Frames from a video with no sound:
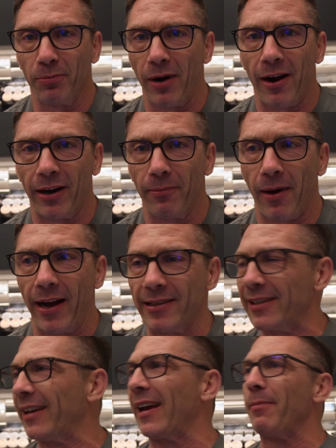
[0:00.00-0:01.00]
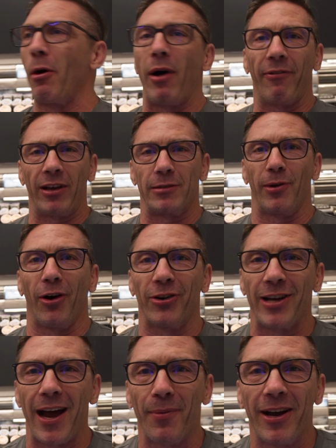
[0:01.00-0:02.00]
brownie bites. And again, my wife gives me a hard
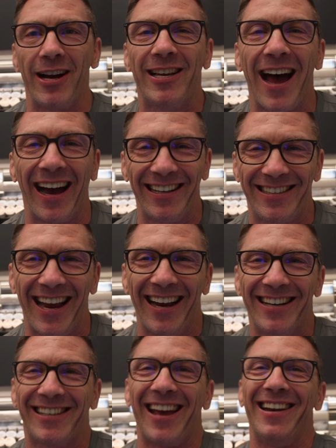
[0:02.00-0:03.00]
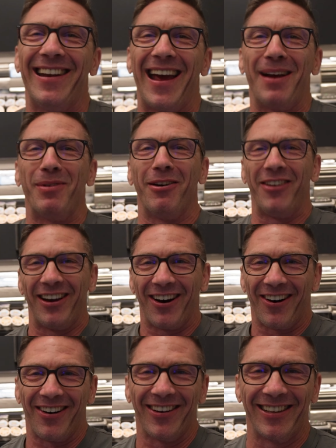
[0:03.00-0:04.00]
time because I change the name of it
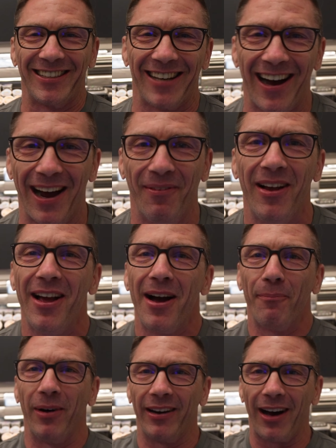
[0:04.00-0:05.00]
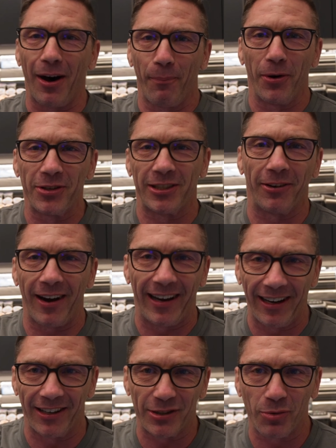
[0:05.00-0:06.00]
all the time. But I'll post it right
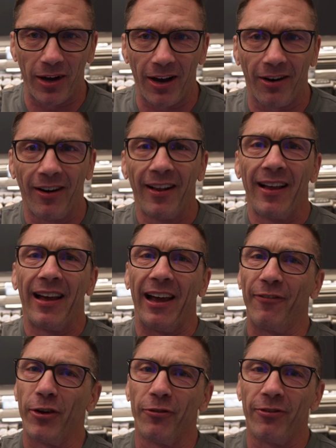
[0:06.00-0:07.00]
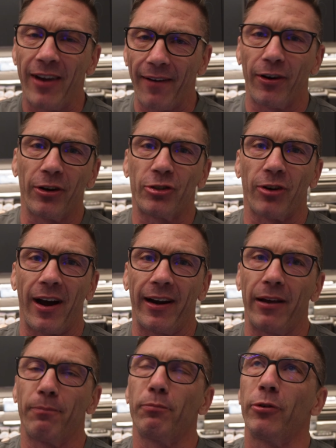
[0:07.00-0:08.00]
here as well. If you've never tried
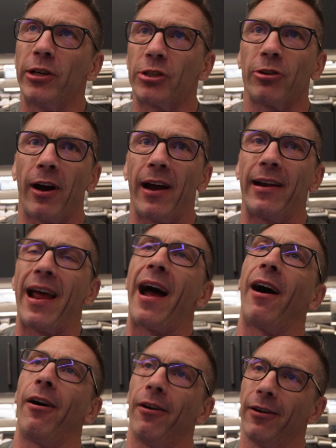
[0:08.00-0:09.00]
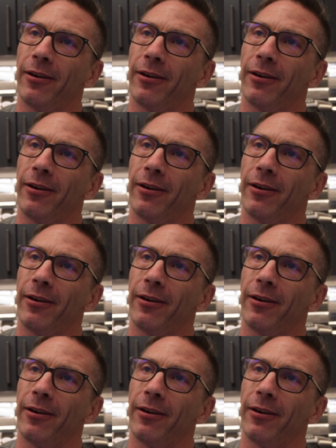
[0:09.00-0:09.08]
it, please try it. Now,